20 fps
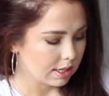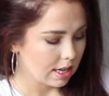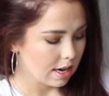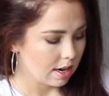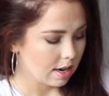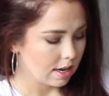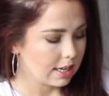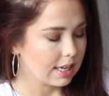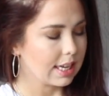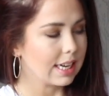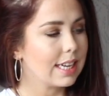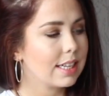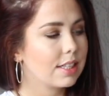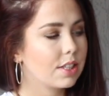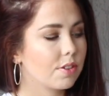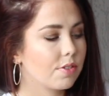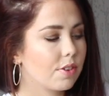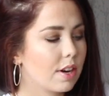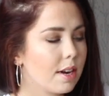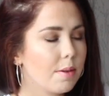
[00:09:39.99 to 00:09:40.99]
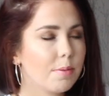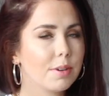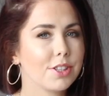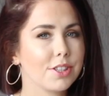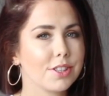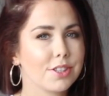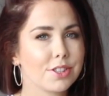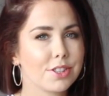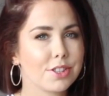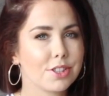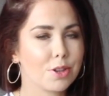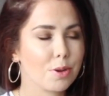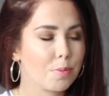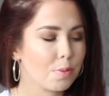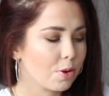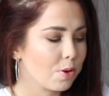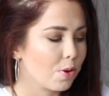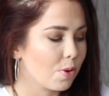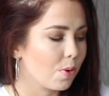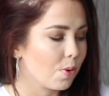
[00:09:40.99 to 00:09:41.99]
They're like glittery, which is
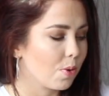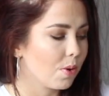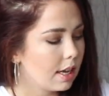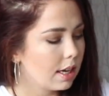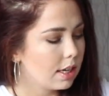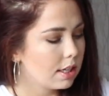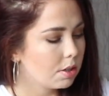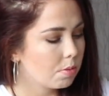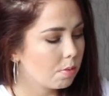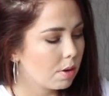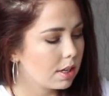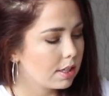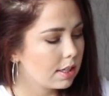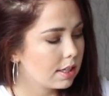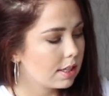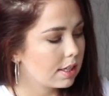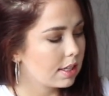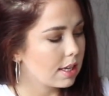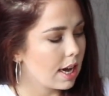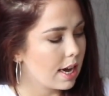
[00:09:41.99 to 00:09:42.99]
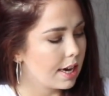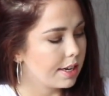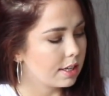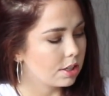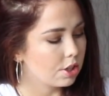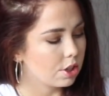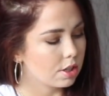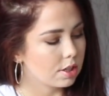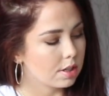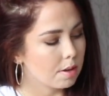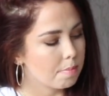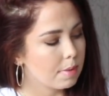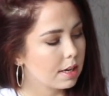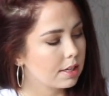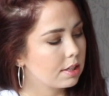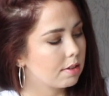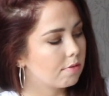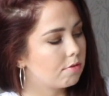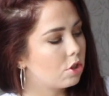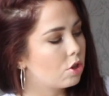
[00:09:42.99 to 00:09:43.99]
super cool. These ones say just a
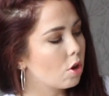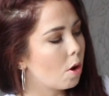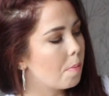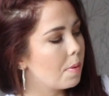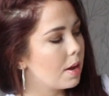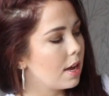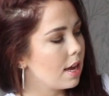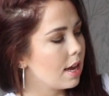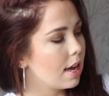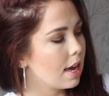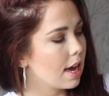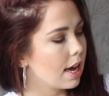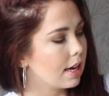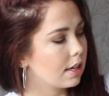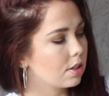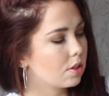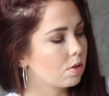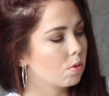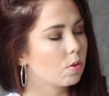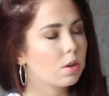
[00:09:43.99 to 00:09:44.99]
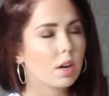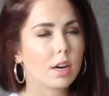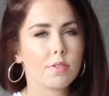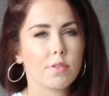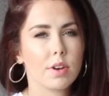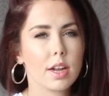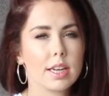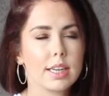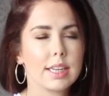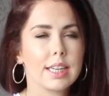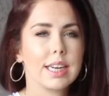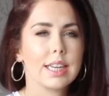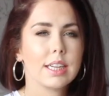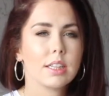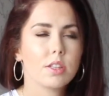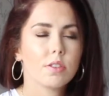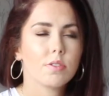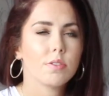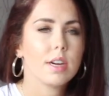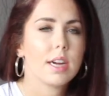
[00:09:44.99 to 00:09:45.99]
massive Dobby, and it's all kind of like
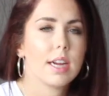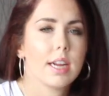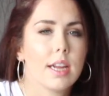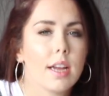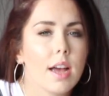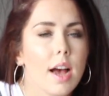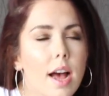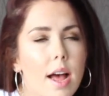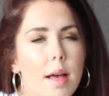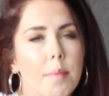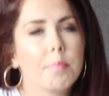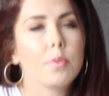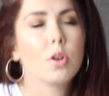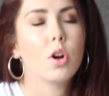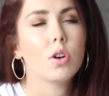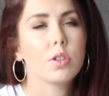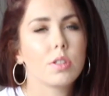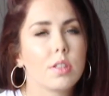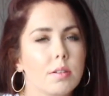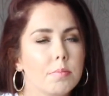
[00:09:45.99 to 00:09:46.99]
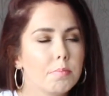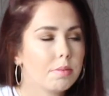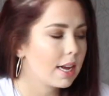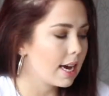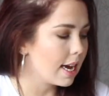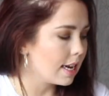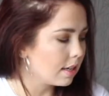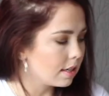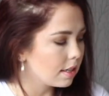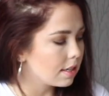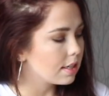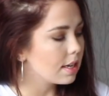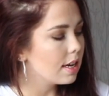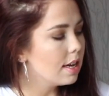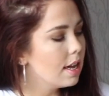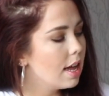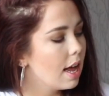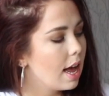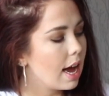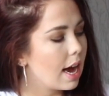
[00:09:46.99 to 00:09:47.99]
glittery cotton blend.
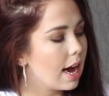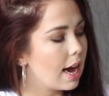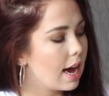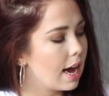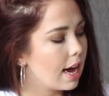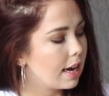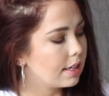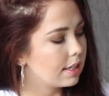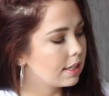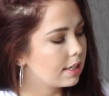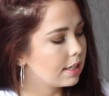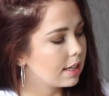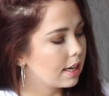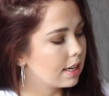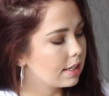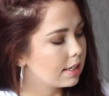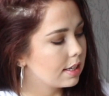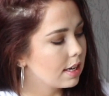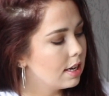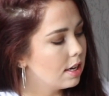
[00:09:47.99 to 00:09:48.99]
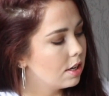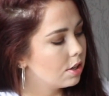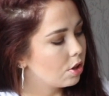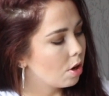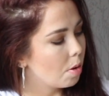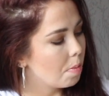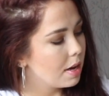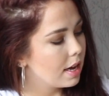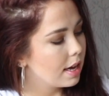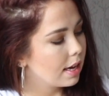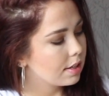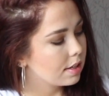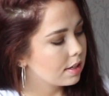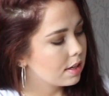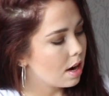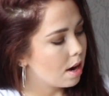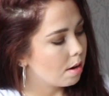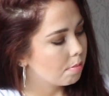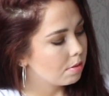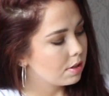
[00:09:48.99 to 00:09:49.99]
And it says, "Dobby has
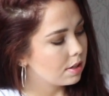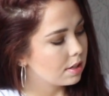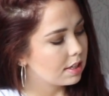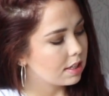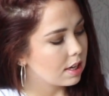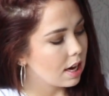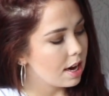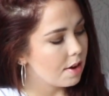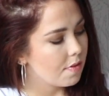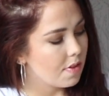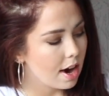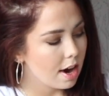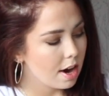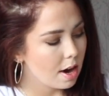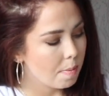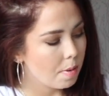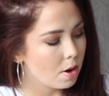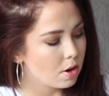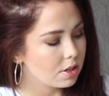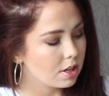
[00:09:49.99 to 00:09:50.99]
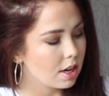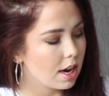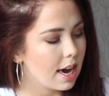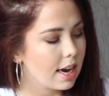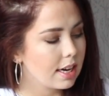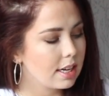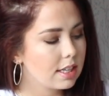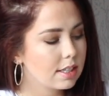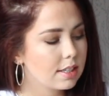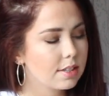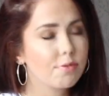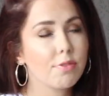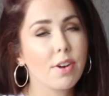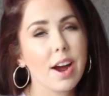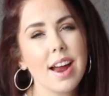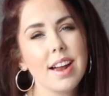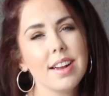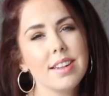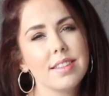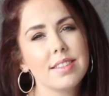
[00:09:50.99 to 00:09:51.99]
come to save Harry Potter and his
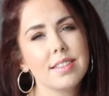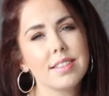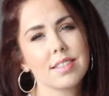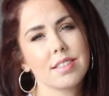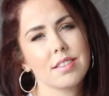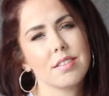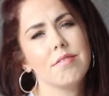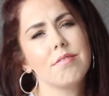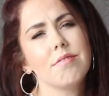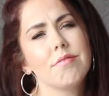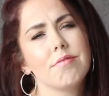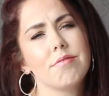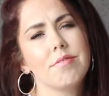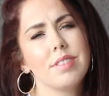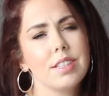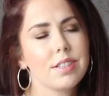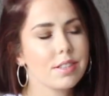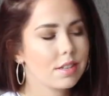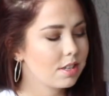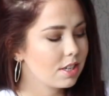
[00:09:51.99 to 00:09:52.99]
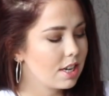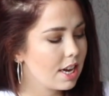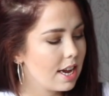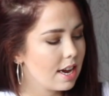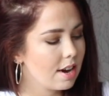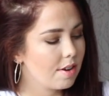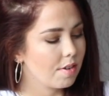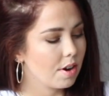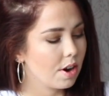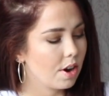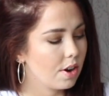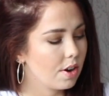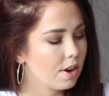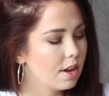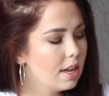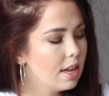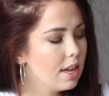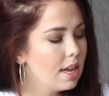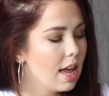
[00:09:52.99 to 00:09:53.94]
friends." Oh, he's such a hero.